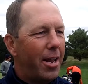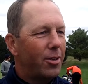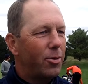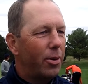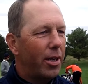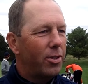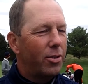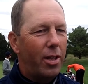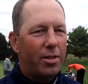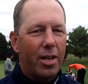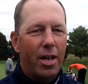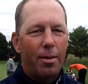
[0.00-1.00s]
the next week.
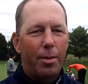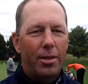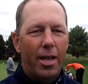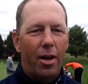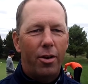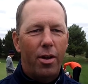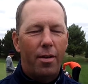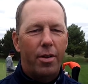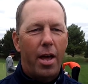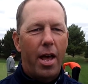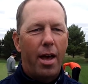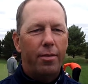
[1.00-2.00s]
So that's kind of the mentality you
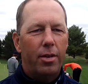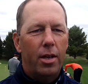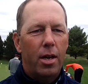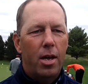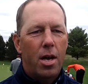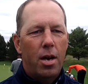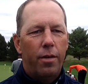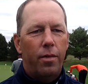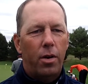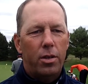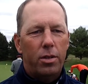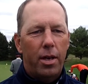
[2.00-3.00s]
have to have. And
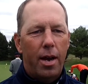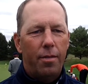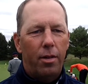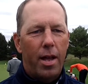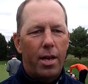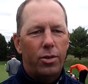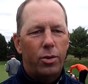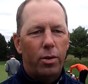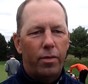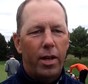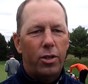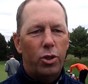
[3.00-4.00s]
for us to have the last
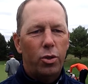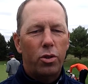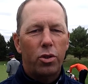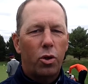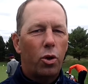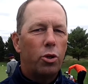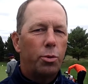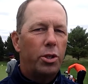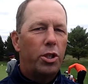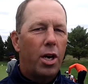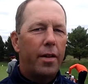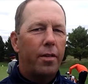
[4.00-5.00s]
two events, shoot the scores
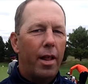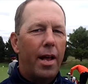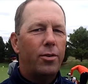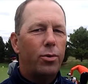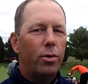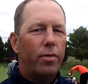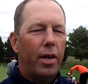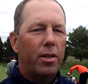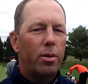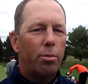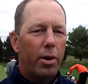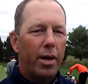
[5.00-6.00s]
we shot the last two
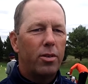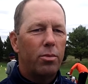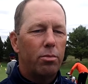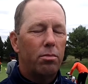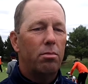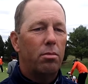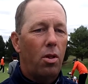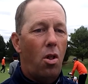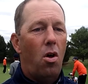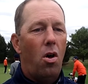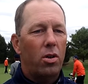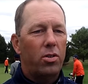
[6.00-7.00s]
events, and break some
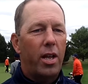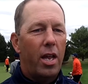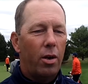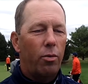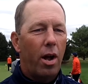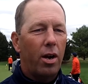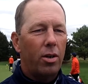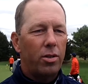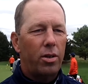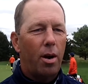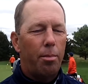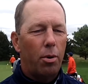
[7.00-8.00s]
long-standing
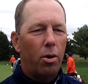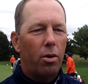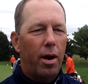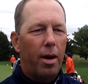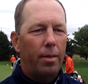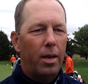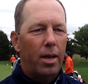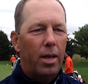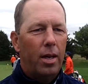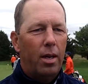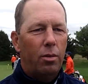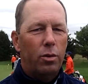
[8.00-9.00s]
records in our program
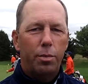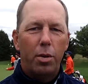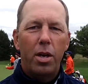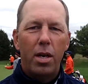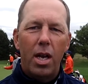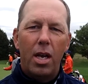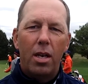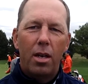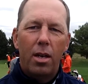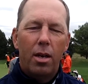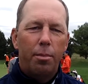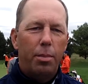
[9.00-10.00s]
was pretty neat.
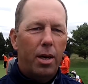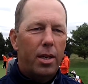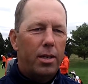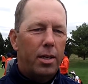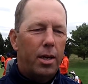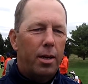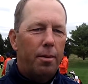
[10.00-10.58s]
But